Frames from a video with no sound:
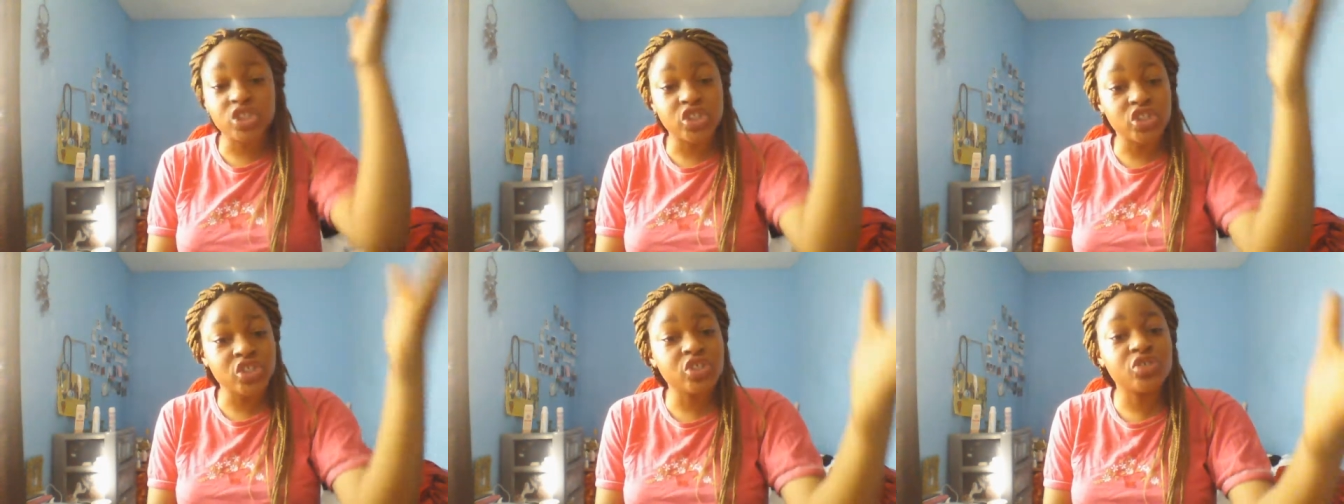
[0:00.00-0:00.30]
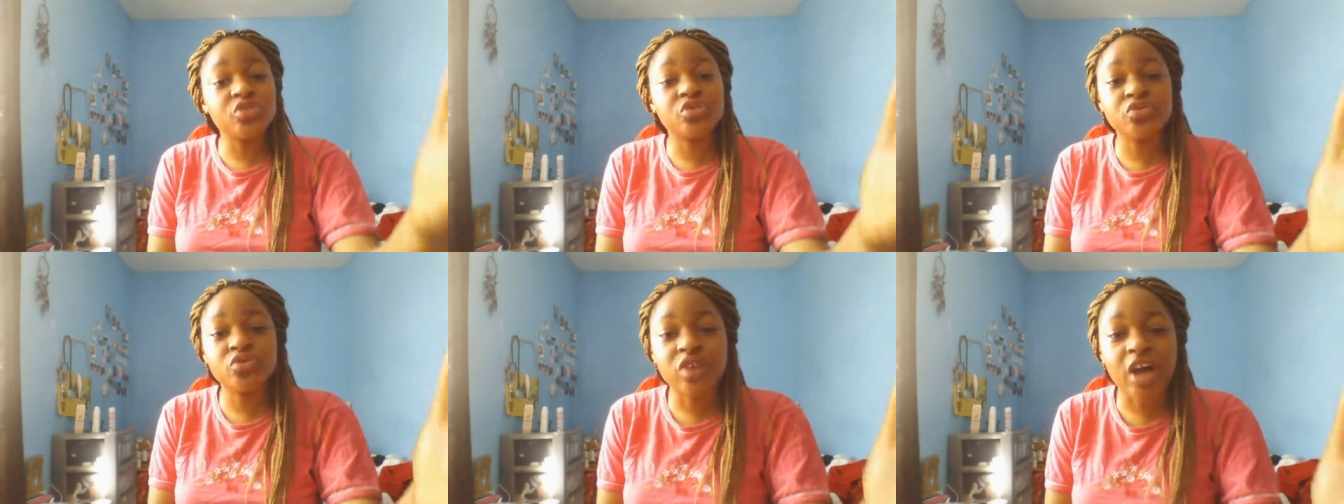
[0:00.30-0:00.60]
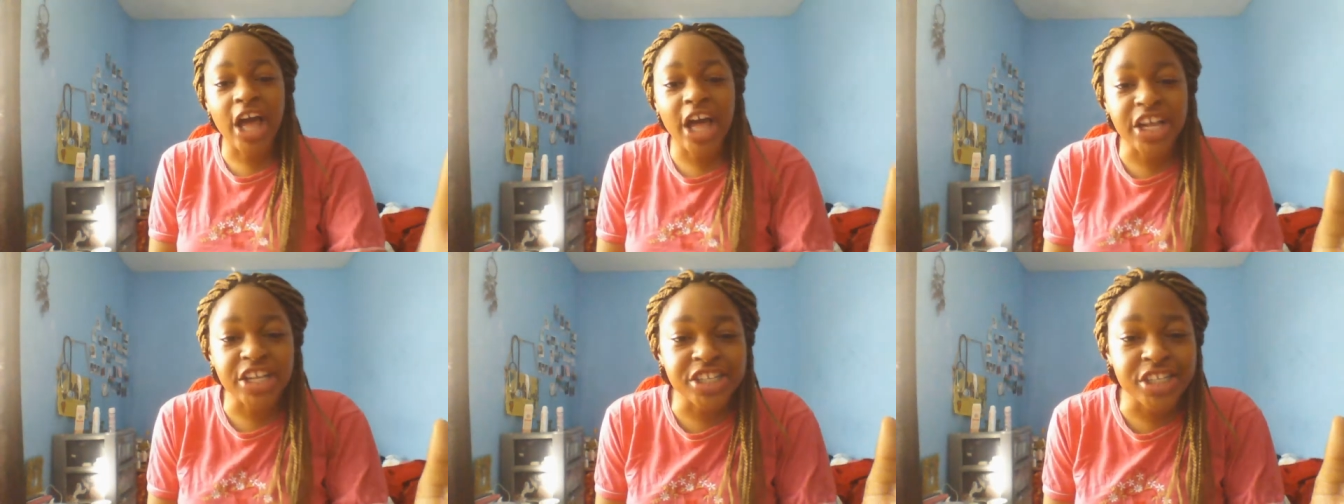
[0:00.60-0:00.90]
do
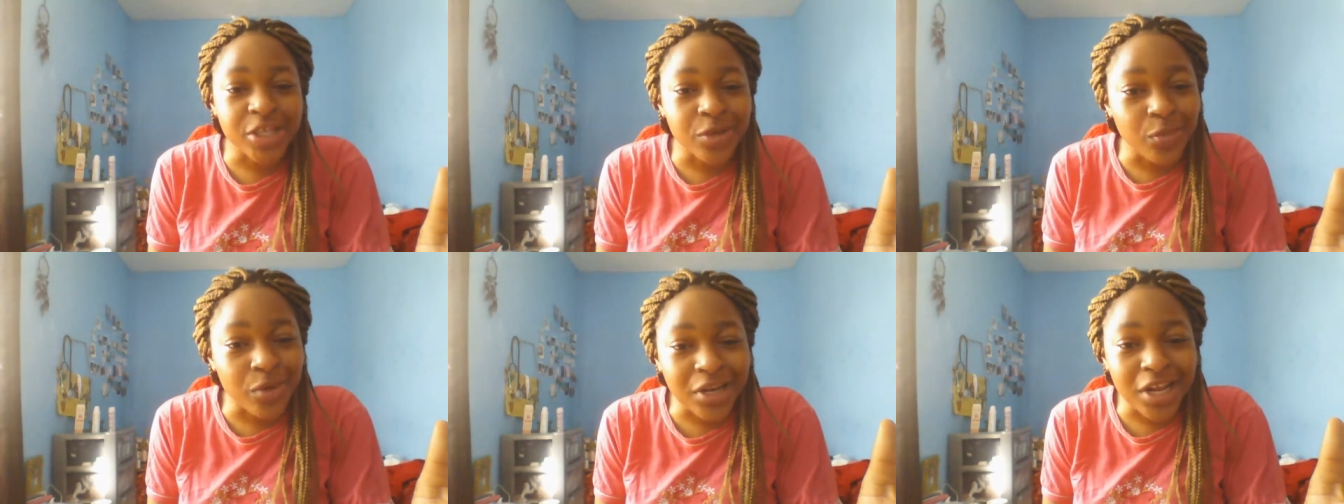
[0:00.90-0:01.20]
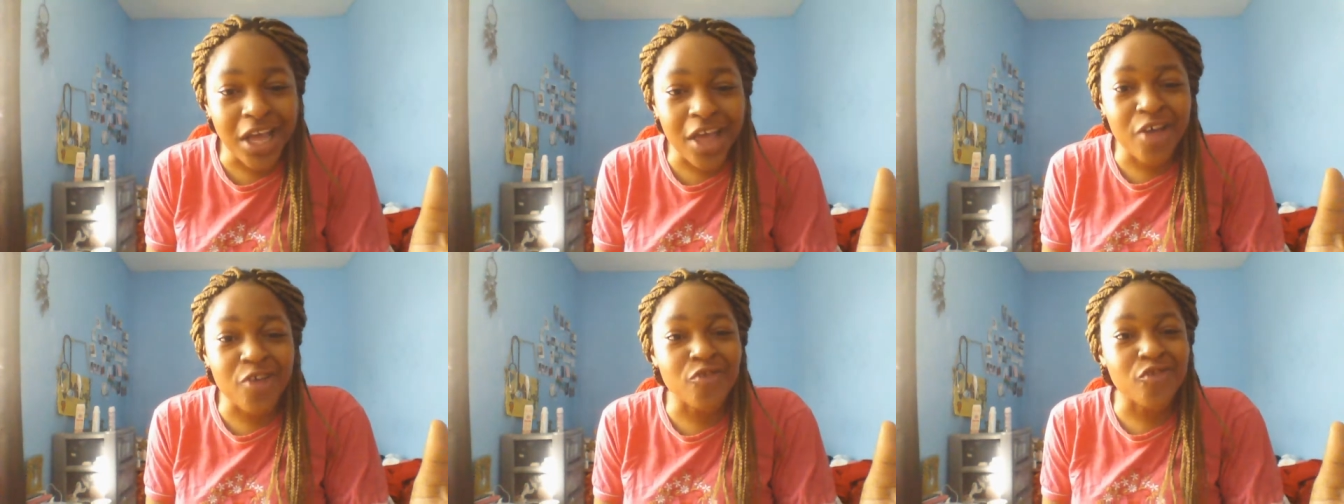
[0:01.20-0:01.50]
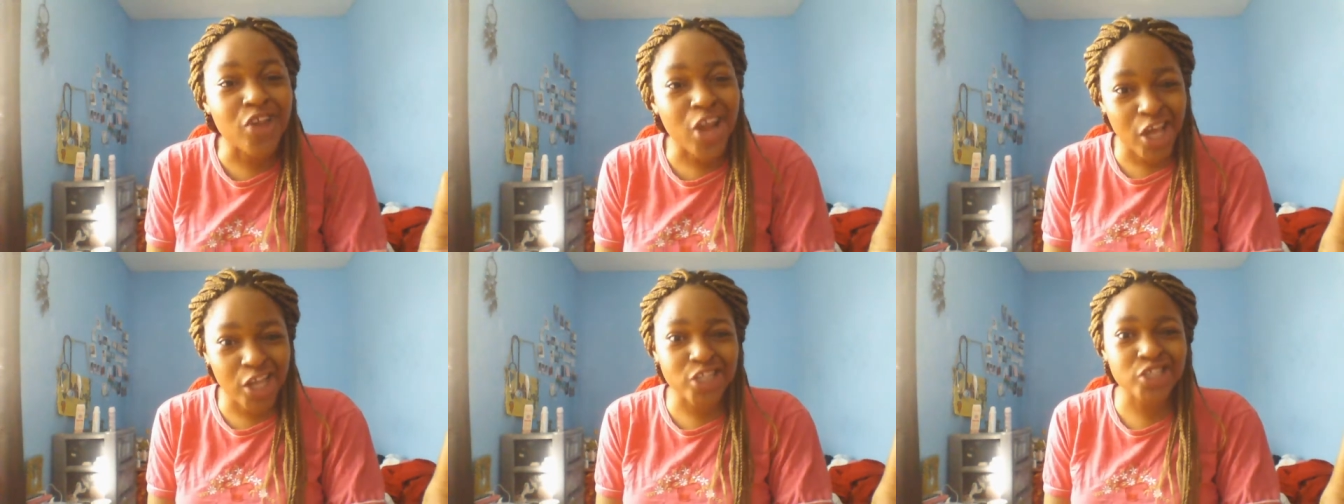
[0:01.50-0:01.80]
actually want to get a
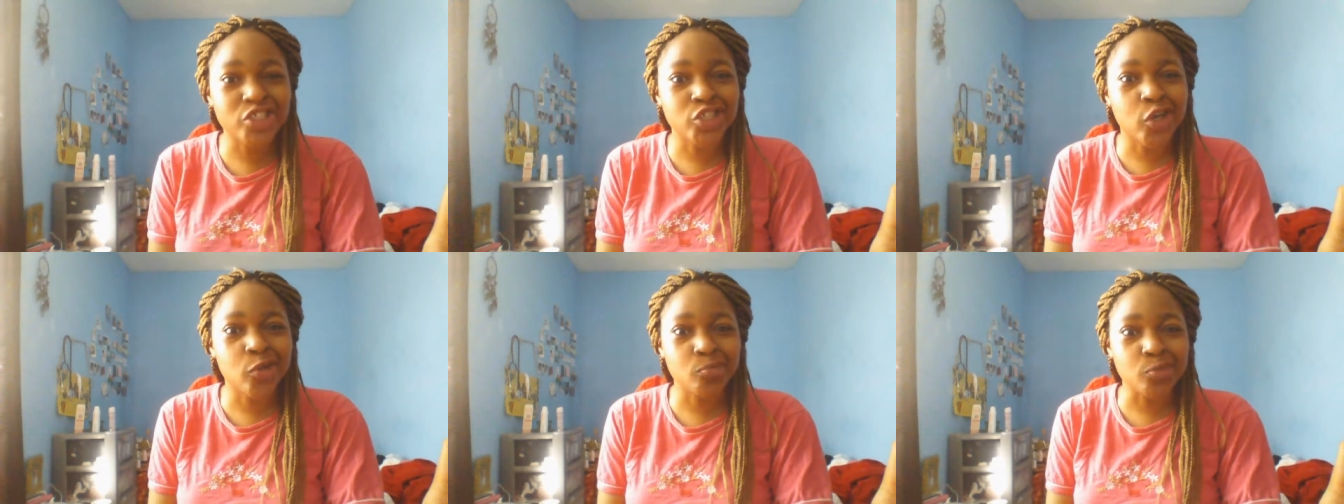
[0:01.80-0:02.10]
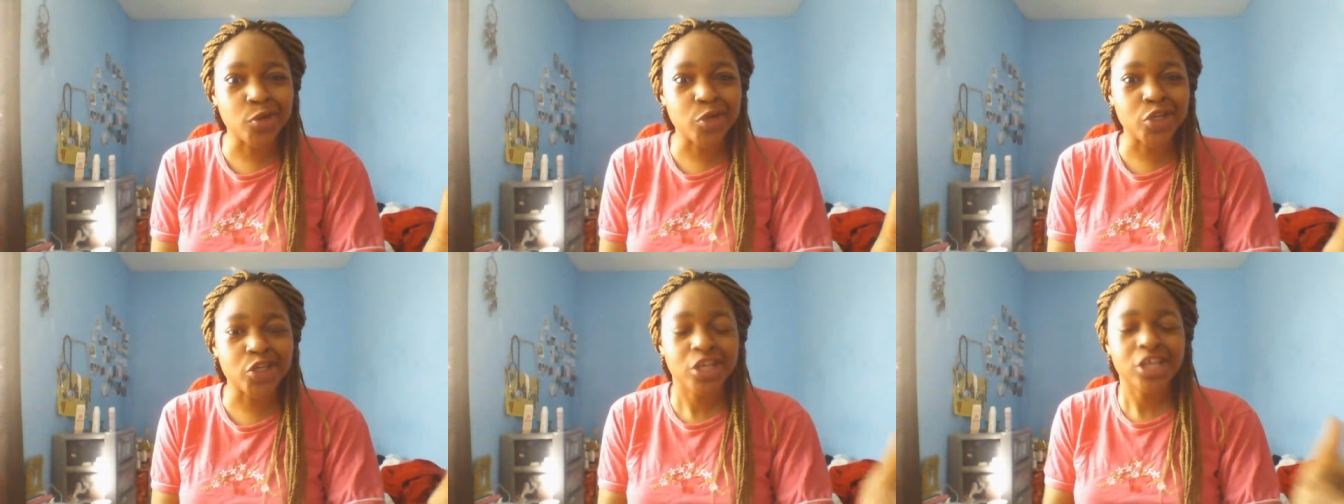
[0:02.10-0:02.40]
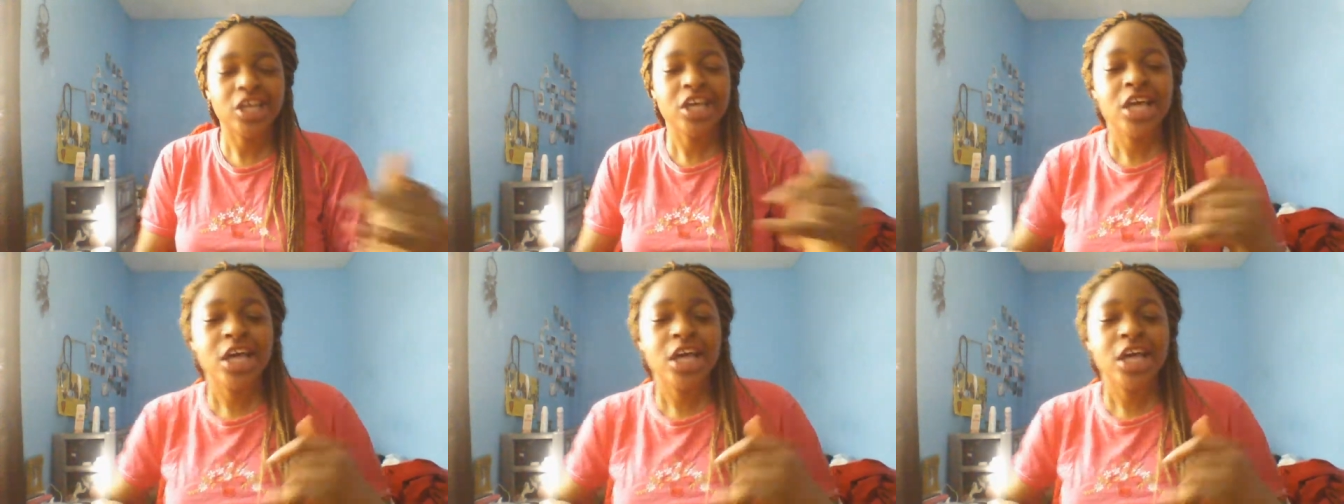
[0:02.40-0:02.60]
flat stomach.